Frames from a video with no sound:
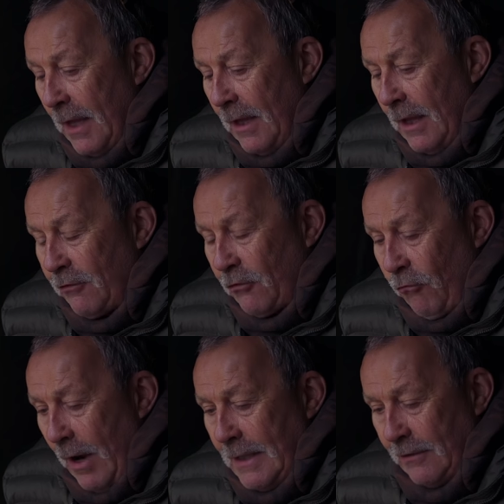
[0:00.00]
it, it's
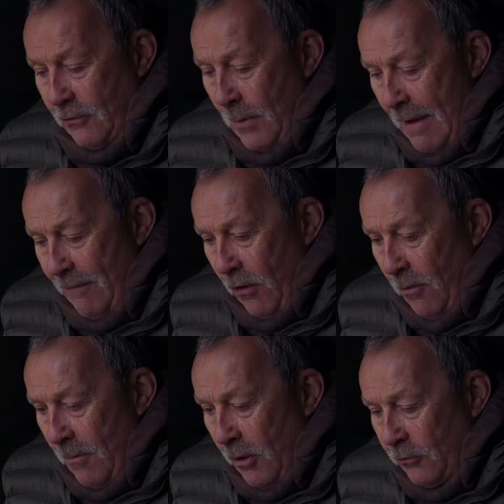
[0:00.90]
great to have it
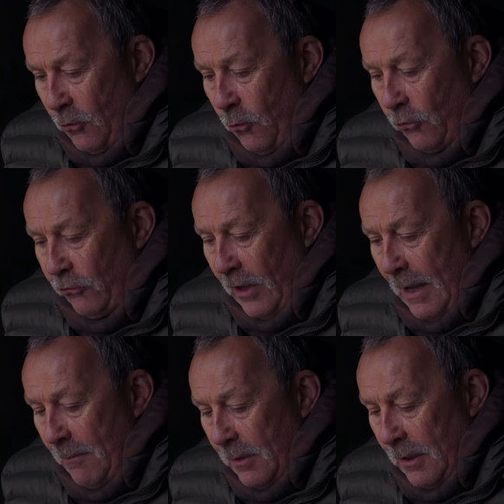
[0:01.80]
on my doorstep,